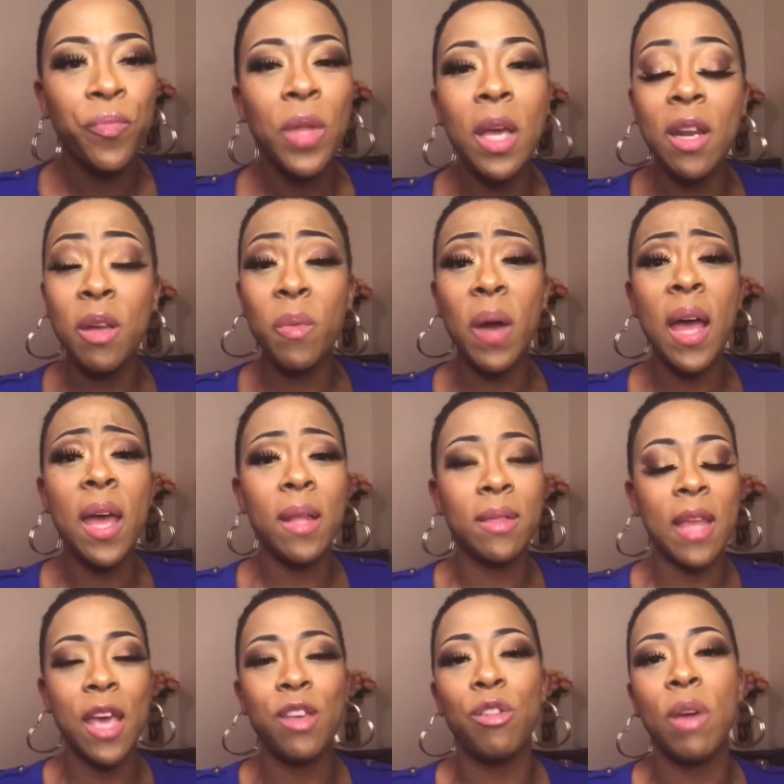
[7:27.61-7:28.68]
Anyway,
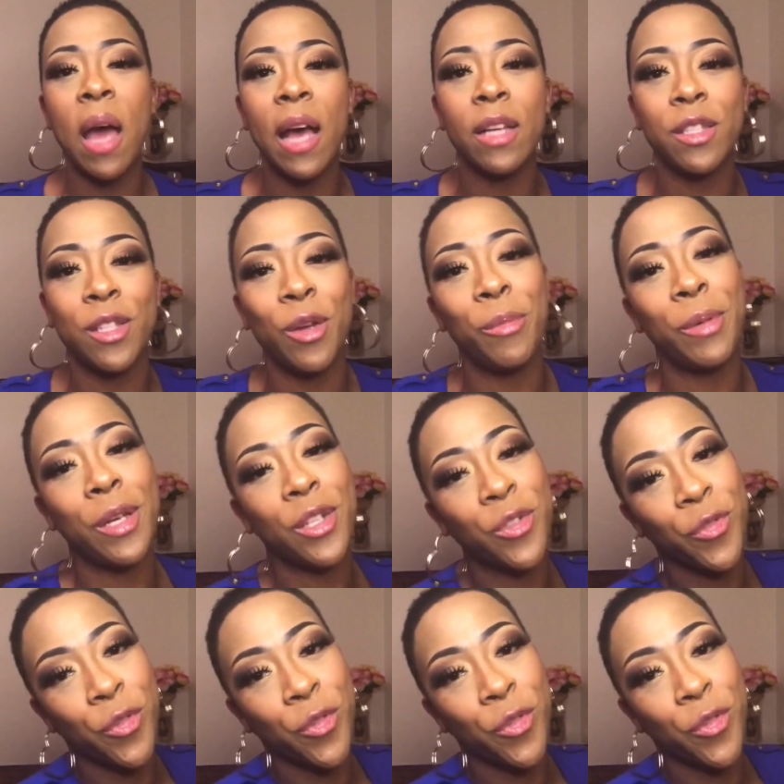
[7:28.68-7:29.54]
thank you guys so much